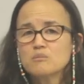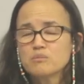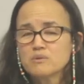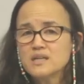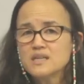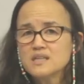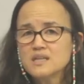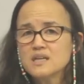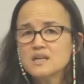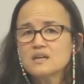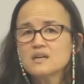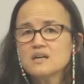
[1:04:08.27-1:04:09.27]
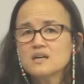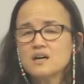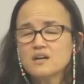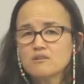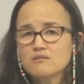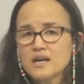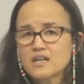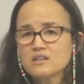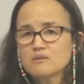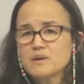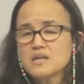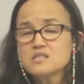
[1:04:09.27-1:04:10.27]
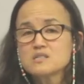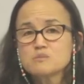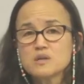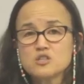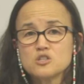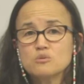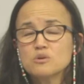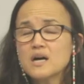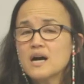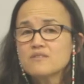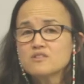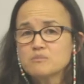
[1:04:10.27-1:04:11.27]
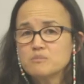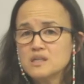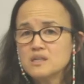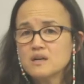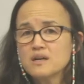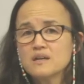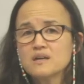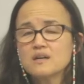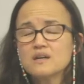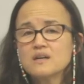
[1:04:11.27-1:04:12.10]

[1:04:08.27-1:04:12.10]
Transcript: breathing on a regular basis because you will have to be on a